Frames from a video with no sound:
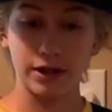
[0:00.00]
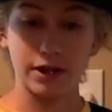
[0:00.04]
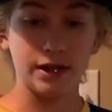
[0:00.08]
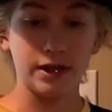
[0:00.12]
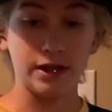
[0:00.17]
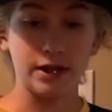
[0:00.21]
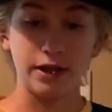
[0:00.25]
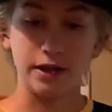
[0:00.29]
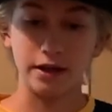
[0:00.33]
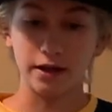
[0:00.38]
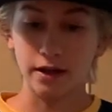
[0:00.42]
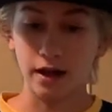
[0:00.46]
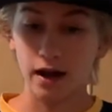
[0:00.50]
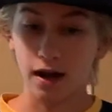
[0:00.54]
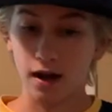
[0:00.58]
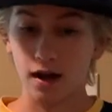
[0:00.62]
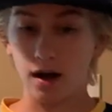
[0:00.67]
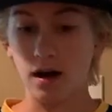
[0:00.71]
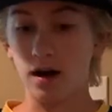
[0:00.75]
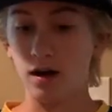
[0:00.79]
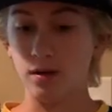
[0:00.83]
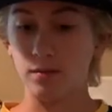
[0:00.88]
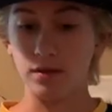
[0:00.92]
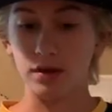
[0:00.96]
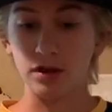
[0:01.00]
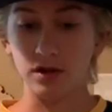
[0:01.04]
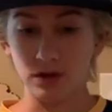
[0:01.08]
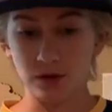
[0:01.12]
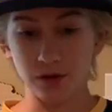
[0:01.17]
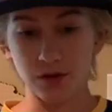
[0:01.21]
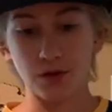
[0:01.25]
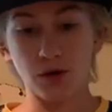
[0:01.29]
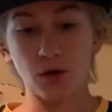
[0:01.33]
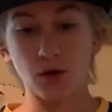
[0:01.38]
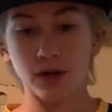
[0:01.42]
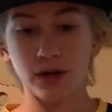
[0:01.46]
in um,
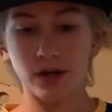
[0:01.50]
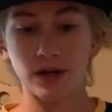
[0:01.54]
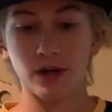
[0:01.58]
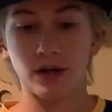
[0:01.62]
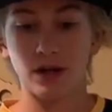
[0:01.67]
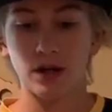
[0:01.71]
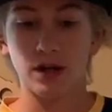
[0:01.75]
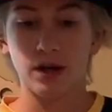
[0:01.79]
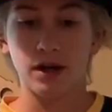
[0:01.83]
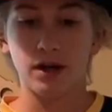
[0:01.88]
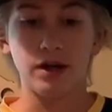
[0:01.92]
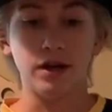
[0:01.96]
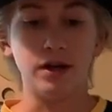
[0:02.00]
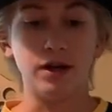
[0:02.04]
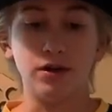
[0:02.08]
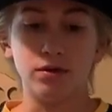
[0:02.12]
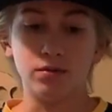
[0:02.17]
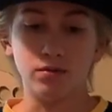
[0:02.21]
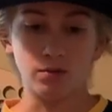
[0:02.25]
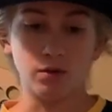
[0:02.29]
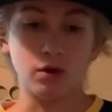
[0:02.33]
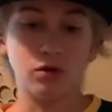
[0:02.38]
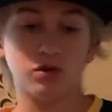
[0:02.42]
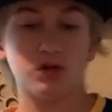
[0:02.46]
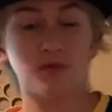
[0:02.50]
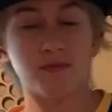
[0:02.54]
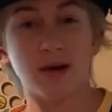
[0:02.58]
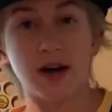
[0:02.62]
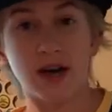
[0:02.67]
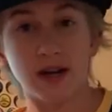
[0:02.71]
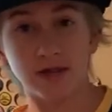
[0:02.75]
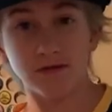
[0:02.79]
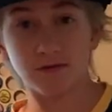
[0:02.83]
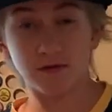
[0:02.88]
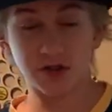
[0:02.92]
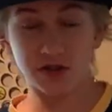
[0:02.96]
Illinois, in
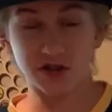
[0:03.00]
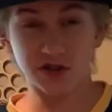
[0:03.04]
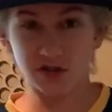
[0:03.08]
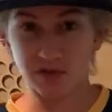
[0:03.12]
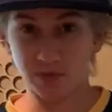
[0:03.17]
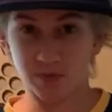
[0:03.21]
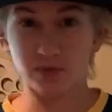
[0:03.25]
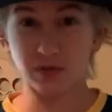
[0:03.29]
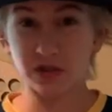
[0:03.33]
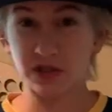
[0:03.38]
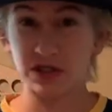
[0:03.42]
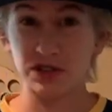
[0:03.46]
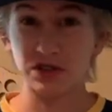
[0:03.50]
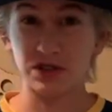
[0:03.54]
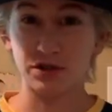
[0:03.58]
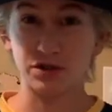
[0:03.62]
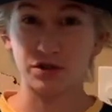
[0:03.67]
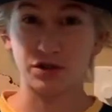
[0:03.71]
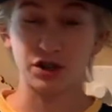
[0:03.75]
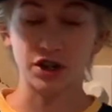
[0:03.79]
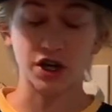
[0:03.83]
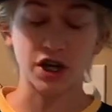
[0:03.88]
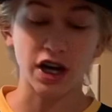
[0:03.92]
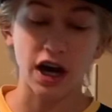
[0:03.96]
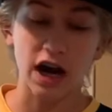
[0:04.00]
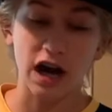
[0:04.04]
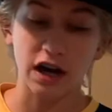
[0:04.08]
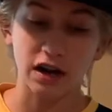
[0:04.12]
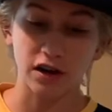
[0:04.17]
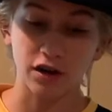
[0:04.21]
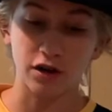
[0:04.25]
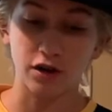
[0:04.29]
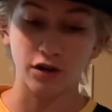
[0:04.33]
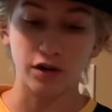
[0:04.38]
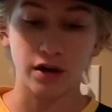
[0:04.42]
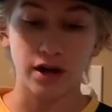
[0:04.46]
Rosemont, which is pretty near
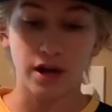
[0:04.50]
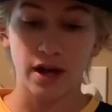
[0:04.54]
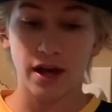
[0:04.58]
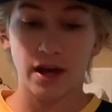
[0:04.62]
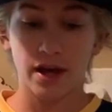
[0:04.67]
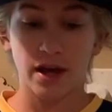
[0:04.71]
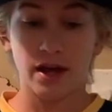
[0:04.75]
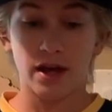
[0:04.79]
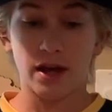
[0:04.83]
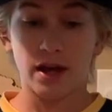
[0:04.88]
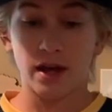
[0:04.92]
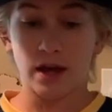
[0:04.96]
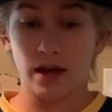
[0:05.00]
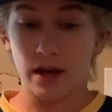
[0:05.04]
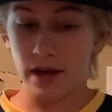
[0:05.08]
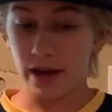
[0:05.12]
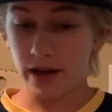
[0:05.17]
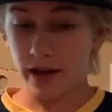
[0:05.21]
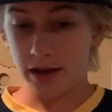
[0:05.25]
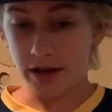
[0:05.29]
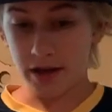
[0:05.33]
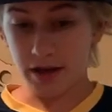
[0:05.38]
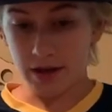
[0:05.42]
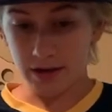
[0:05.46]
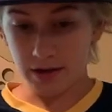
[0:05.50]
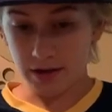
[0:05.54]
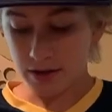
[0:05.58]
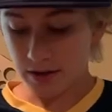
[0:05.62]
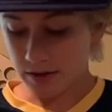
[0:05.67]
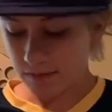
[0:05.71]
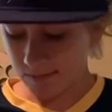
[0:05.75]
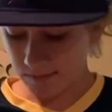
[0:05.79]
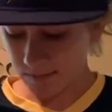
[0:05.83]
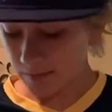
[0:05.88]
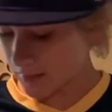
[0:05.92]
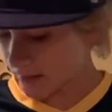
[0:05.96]
Chicago. And
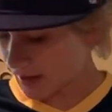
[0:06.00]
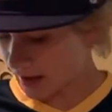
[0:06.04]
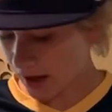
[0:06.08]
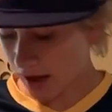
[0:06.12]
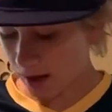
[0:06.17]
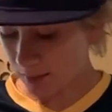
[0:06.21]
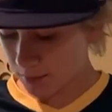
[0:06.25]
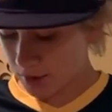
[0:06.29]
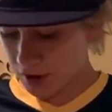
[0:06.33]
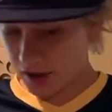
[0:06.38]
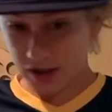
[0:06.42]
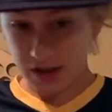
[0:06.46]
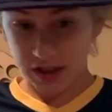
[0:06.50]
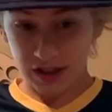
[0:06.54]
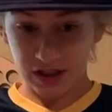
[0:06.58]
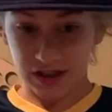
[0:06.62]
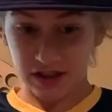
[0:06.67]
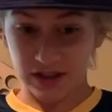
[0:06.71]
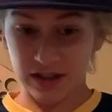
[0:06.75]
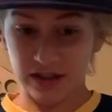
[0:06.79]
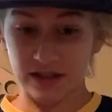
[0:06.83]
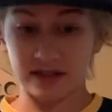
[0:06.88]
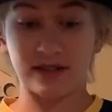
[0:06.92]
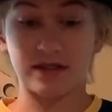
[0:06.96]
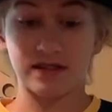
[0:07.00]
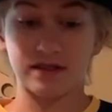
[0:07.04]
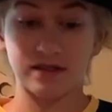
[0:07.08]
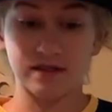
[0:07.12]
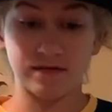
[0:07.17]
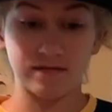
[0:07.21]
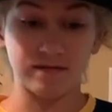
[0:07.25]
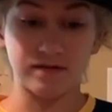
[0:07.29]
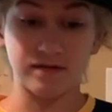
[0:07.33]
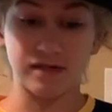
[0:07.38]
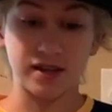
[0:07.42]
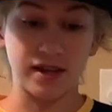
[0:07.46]
I mean, this,
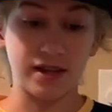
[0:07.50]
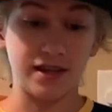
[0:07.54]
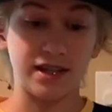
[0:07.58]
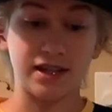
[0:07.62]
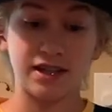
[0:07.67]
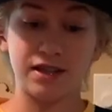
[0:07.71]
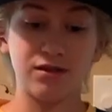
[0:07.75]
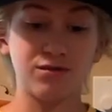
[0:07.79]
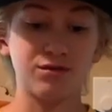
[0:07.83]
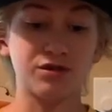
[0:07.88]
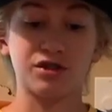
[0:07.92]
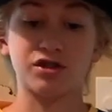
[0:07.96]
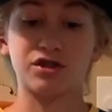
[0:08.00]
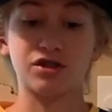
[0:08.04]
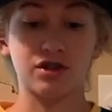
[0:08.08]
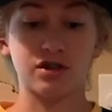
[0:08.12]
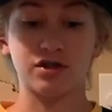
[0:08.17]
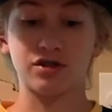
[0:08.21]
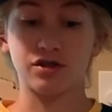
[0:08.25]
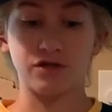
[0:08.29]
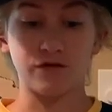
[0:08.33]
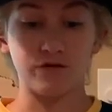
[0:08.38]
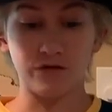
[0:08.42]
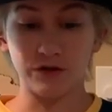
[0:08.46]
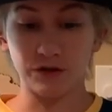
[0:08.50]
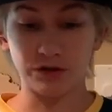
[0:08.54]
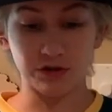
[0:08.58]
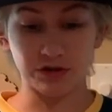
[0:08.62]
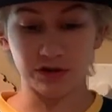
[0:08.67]
like, he was such a fierce